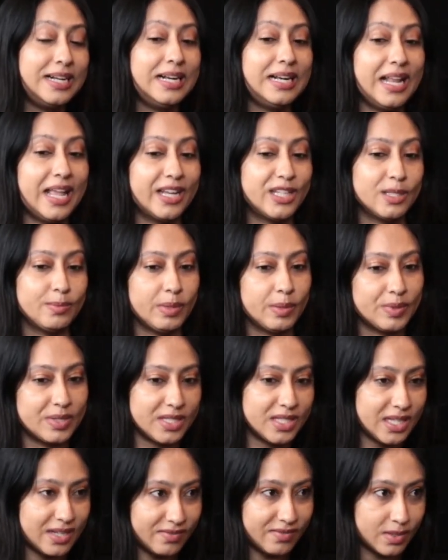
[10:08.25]
and to be
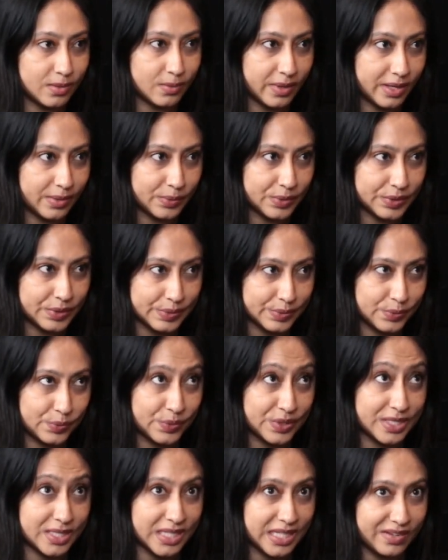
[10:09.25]
received the way it was
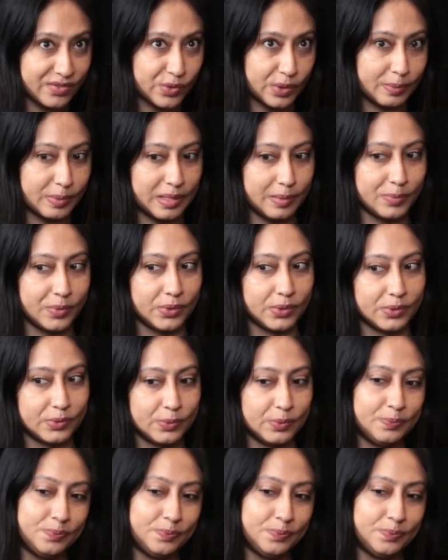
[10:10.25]
received, or people